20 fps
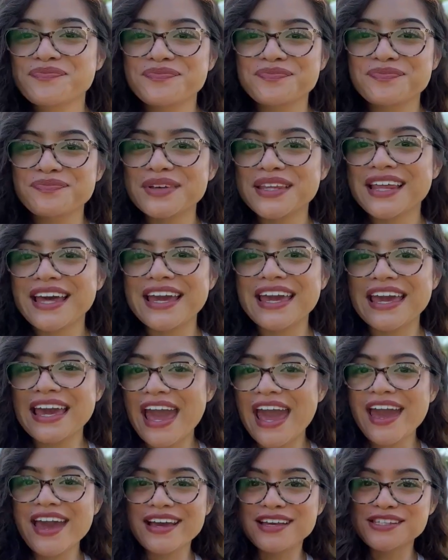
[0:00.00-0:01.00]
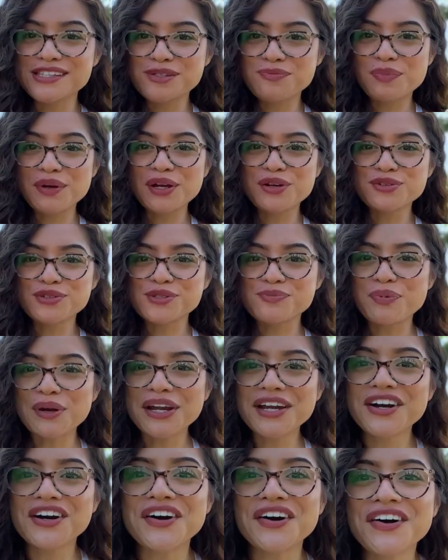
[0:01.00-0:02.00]
be like, hey, sprinkle
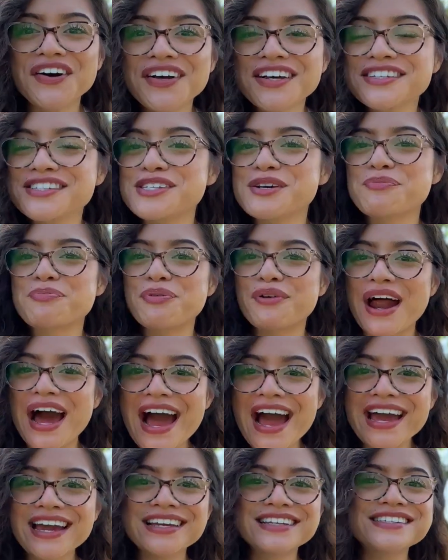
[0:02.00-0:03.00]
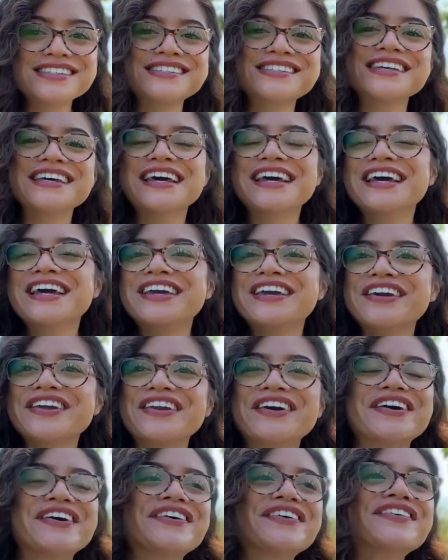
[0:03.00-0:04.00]
sprinkle, surprise, you
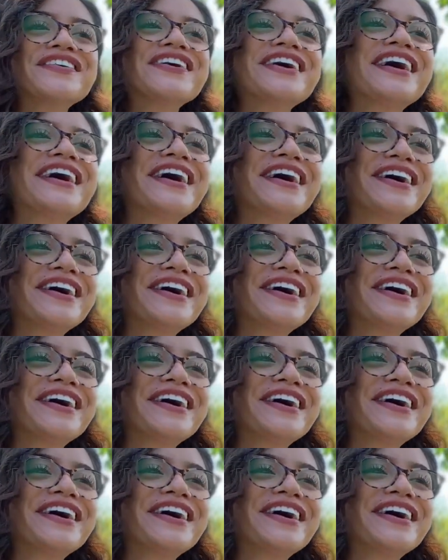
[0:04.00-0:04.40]
know.